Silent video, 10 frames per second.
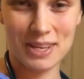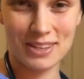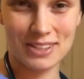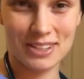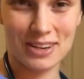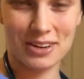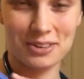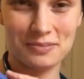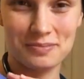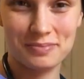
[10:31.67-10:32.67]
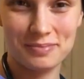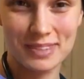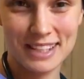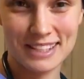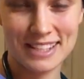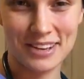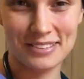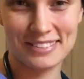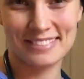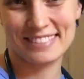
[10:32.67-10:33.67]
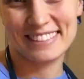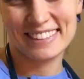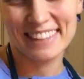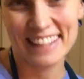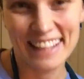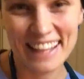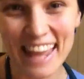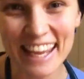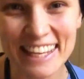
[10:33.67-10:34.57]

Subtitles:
good to go. So, thank